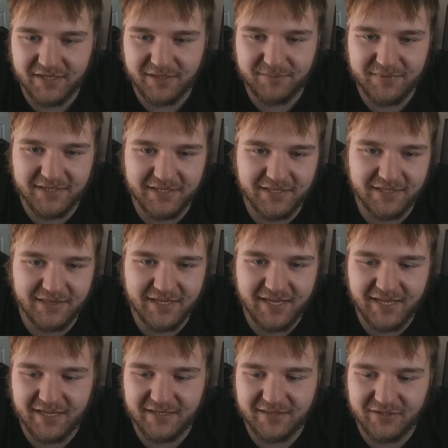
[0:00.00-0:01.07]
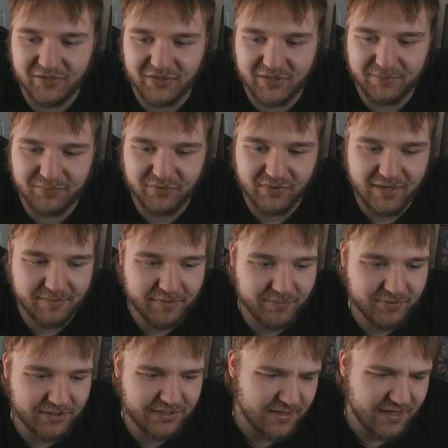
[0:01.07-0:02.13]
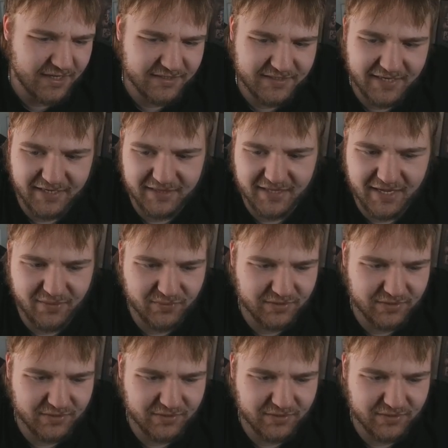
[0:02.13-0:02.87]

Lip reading: meaning that they're going to probably not take that.